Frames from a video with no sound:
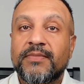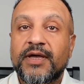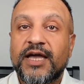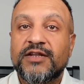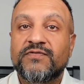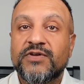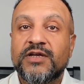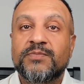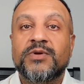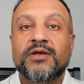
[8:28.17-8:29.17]

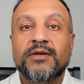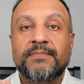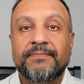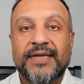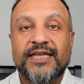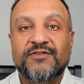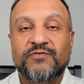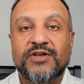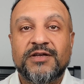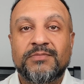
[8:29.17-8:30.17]
adverb, main
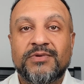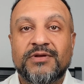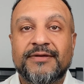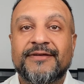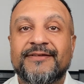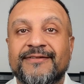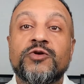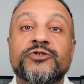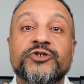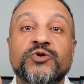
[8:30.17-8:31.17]
verb. You
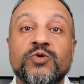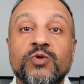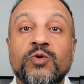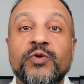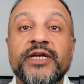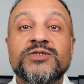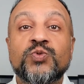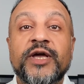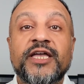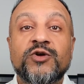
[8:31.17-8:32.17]
should always
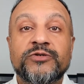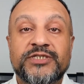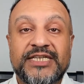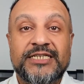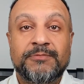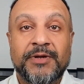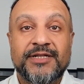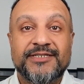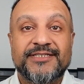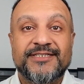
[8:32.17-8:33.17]
wear your seatbelt.